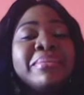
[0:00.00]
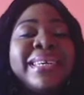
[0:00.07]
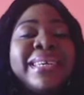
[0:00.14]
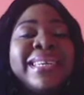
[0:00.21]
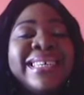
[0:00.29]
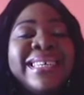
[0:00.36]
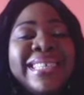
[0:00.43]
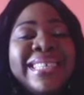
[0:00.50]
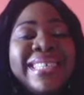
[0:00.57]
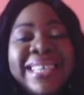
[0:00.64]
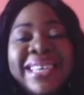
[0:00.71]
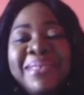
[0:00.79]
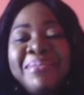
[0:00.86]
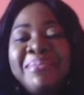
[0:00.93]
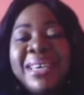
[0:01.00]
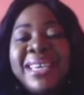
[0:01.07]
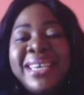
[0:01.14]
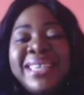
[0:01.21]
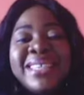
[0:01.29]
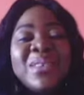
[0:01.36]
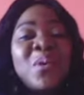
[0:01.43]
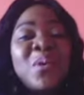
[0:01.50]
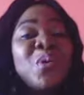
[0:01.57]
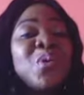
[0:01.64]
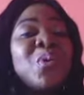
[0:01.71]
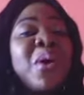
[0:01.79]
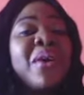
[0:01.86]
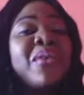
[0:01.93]
My name is
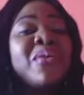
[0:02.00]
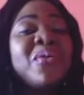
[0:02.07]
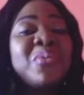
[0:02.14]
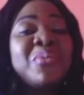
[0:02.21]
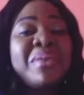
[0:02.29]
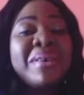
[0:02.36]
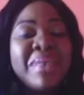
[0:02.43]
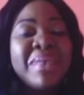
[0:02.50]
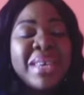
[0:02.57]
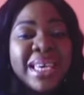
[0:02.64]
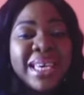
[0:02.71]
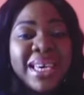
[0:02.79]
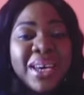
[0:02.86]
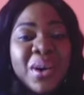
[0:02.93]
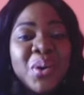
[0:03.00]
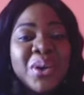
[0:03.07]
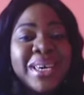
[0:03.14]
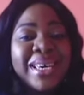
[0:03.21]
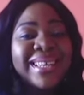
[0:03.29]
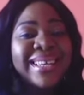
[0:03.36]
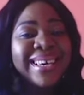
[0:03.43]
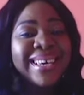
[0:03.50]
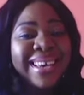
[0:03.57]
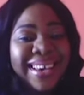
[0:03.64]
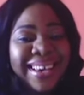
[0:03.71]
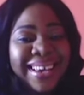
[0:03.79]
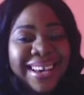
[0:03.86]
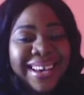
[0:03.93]
Oluwafunmi
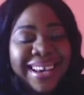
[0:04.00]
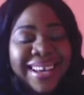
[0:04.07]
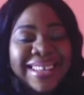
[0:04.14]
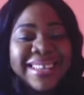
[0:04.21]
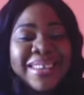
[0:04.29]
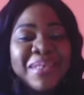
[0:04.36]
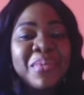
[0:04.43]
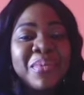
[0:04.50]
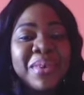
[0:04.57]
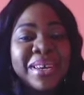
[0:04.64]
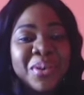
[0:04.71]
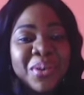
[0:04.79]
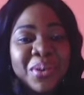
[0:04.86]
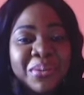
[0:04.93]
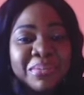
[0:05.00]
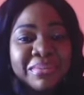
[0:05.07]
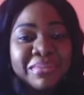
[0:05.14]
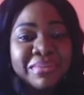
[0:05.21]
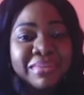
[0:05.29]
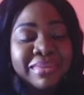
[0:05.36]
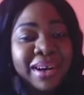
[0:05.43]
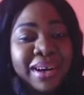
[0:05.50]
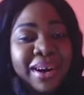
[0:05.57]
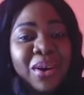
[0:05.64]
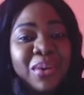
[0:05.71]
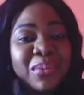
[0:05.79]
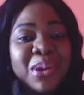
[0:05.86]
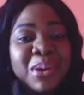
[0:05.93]
Oyenike Adebayo.
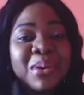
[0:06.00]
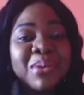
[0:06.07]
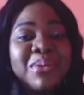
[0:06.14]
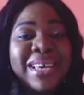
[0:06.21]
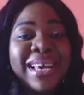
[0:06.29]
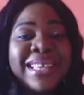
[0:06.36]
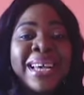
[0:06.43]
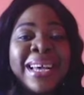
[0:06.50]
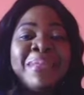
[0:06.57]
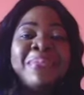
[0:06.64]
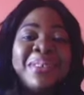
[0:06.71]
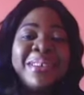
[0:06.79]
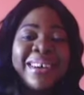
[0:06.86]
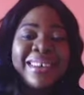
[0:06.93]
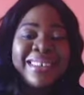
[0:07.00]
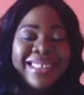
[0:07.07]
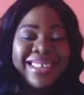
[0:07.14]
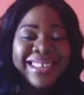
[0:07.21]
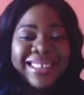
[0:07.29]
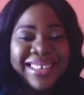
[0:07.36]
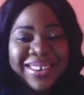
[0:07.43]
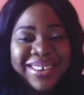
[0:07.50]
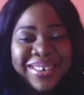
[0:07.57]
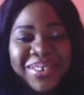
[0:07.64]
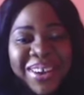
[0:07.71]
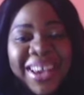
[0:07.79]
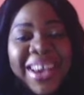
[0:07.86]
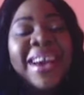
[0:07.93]
I hope some of you guys can pronounce that.
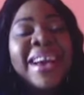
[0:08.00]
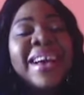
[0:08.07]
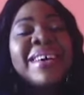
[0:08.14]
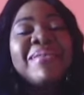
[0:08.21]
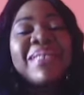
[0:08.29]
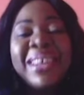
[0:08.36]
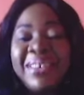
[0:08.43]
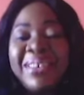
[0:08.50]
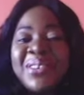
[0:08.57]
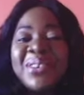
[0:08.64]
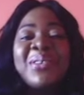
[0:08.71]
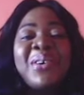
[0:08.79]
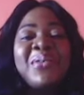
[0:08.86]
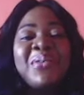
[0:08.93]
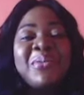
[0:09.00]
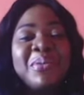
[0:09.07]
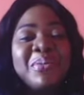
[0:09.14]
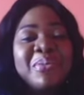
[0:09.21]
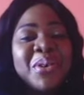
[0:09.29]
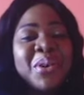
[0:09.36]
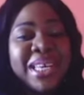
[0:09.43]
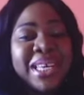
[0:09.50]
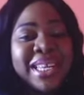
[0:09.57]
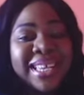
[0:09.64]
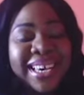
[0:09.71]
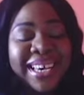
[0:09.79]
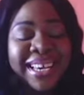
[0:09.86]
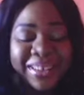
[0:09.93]
Anyway, my name is Oluwafunmi
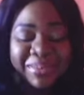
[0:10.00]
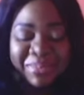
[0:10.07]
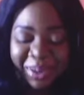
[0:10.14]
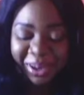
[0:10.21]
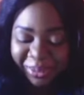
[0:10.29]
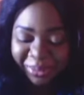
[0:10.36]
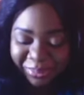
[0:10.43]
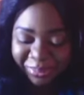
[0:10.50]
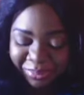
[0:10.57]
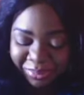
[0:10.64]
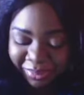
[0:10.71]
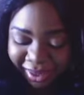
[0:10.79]
Oyenike Adebayo.